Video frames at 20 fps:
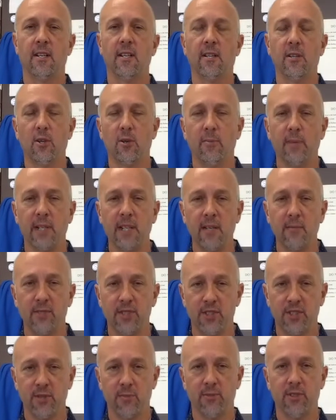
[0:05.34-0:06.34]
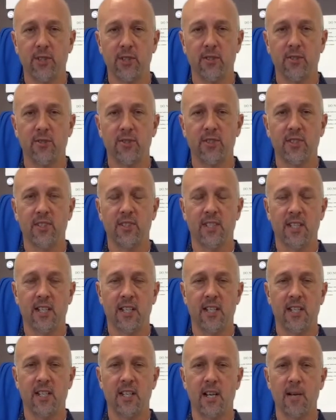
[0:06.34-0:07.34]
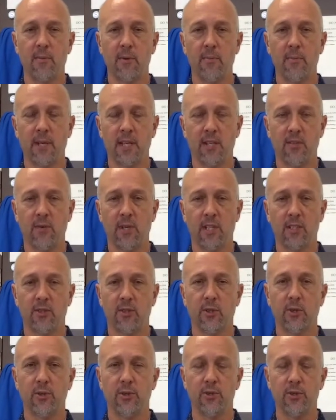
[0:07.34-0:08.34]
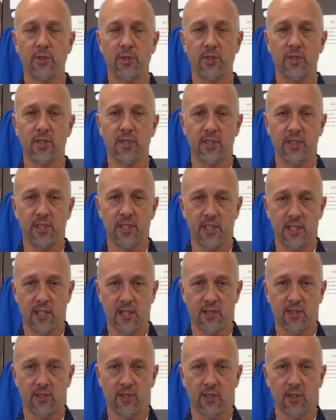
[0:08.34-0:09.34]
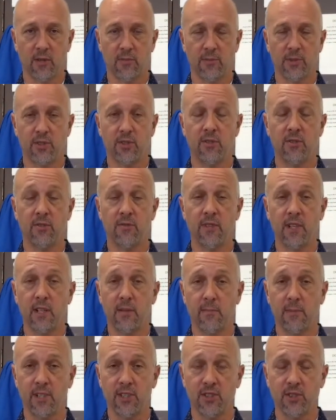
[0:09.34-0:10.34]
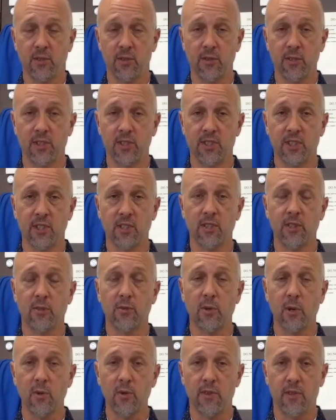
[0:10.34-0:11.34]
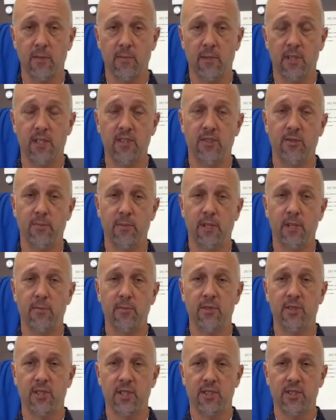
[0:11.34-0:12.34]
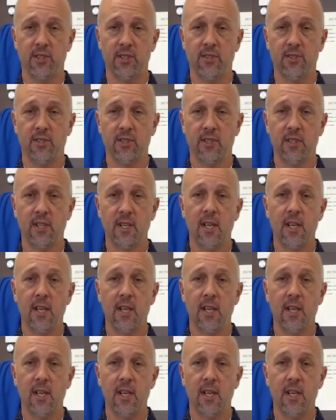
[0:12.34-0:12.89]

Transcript: Hello, my name is Jim Childers, and I'm a band director who uses listening excerpts to develop my students and to grow them into better musicians.